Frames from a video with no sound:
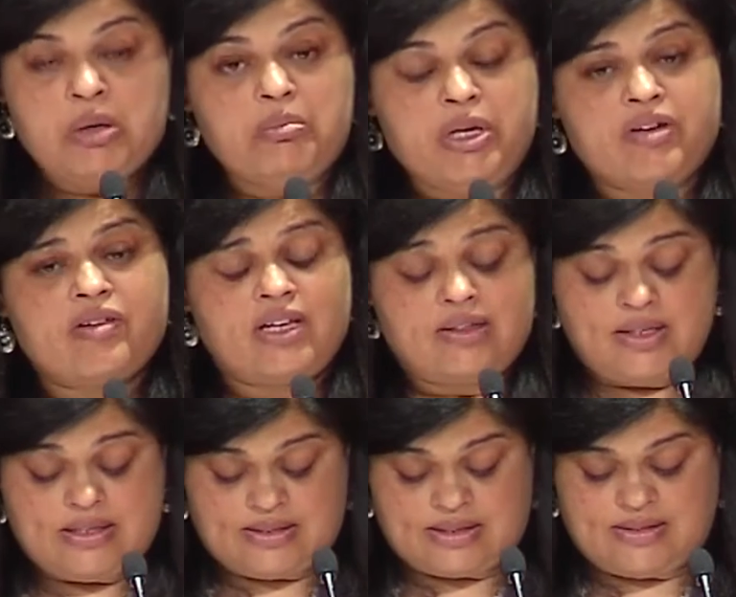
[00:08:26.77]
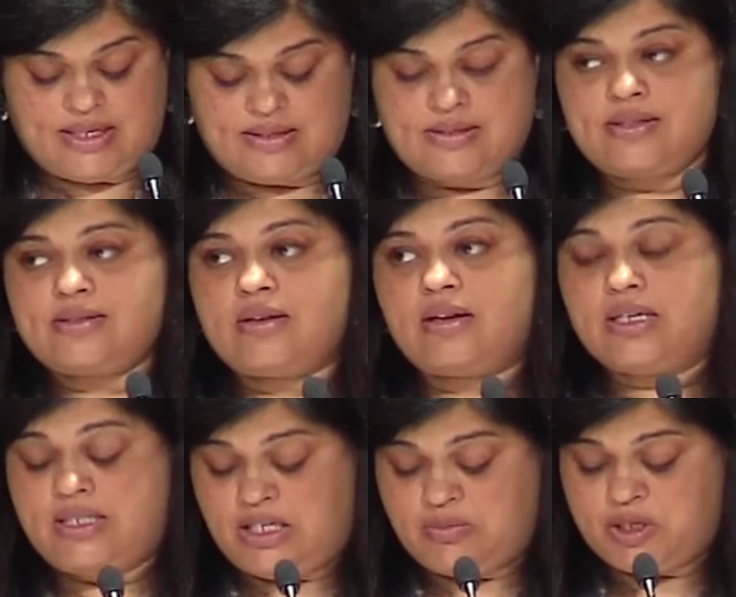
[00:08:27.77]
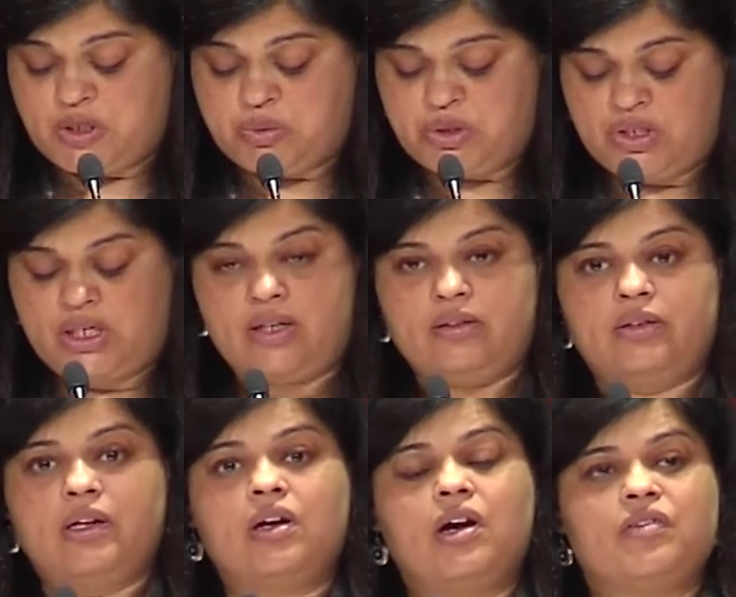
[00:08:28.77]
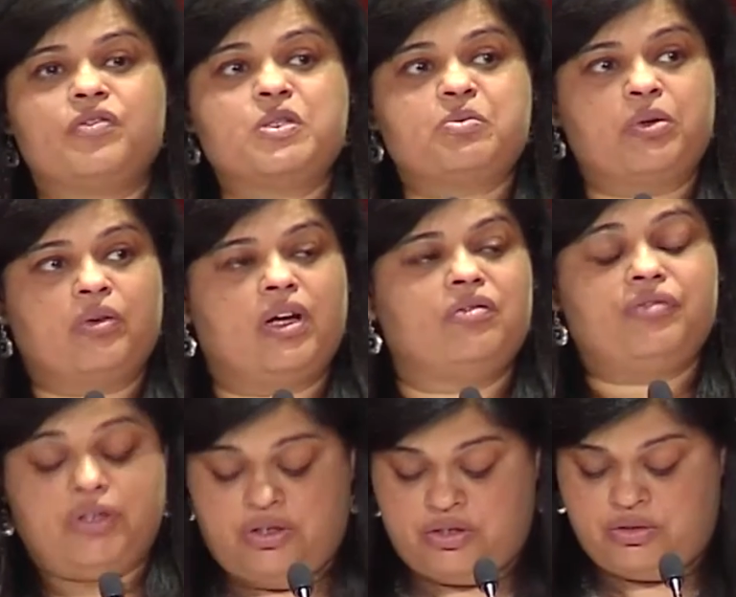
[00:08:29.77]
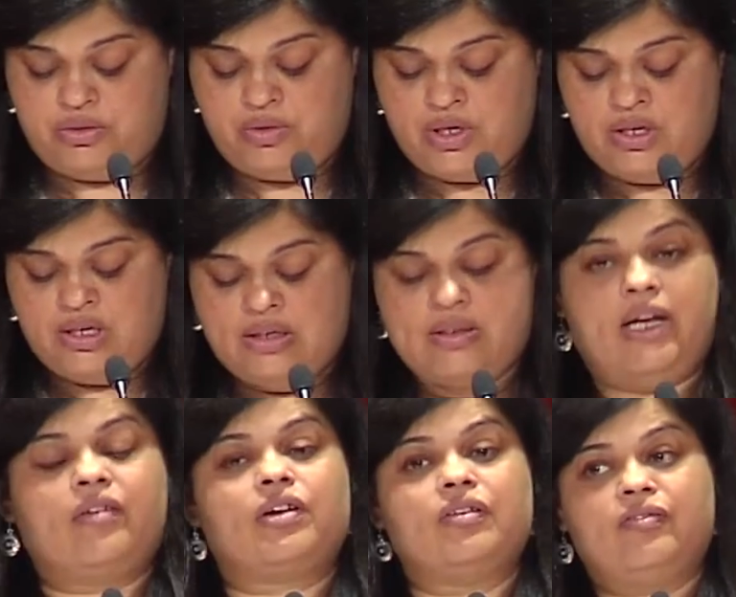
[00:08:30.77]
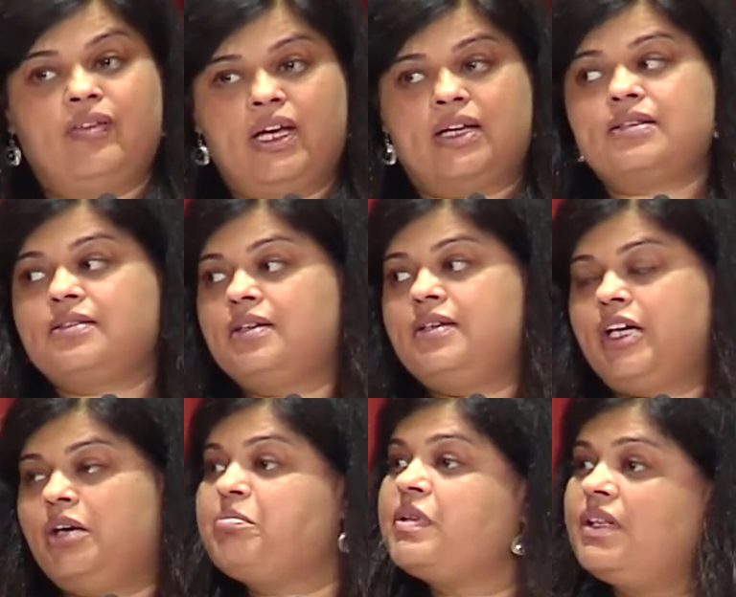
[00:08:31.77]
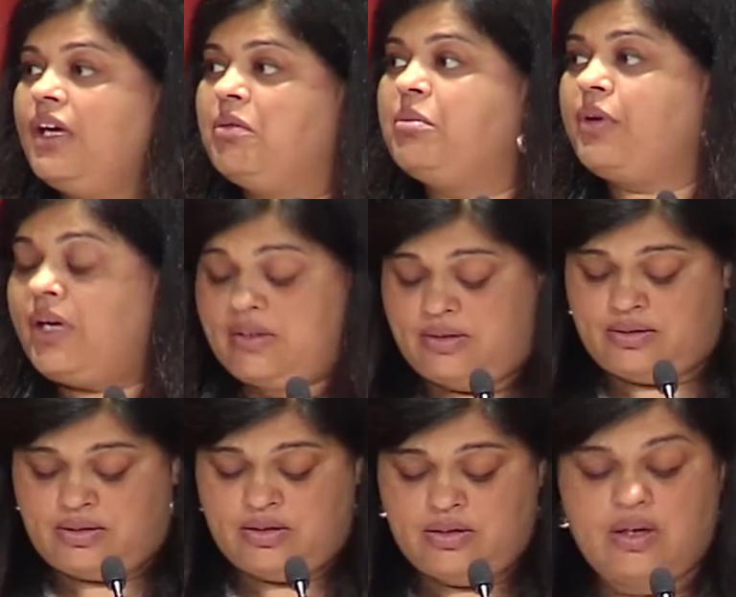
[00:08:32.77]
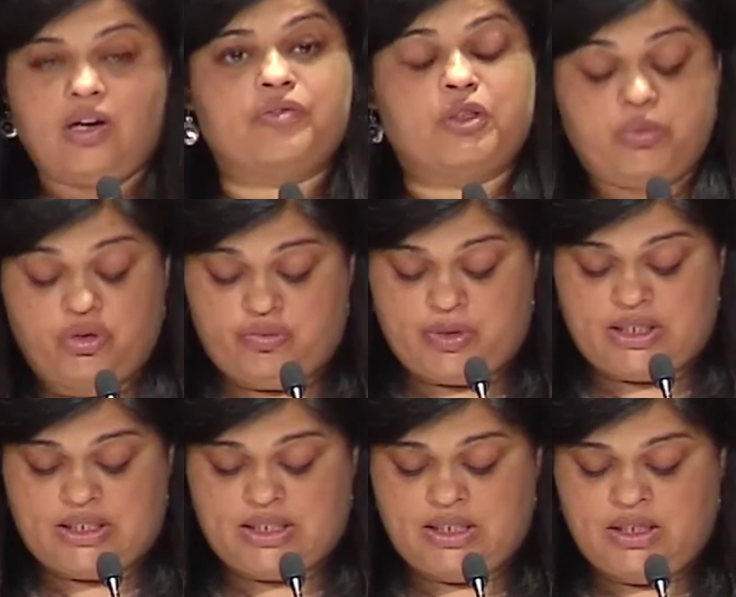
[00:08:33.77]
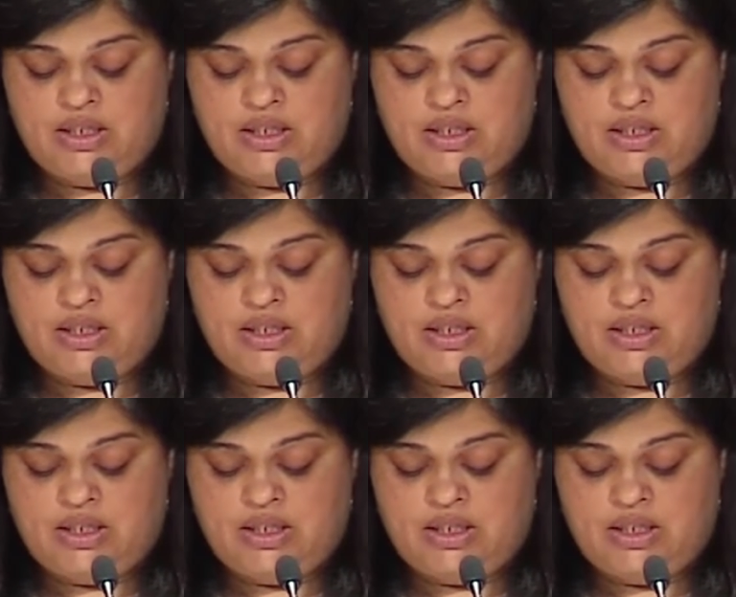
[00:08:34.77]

Mirroring these successes, our team has put together a conference program for you that reflects the depth and breadth of the movement.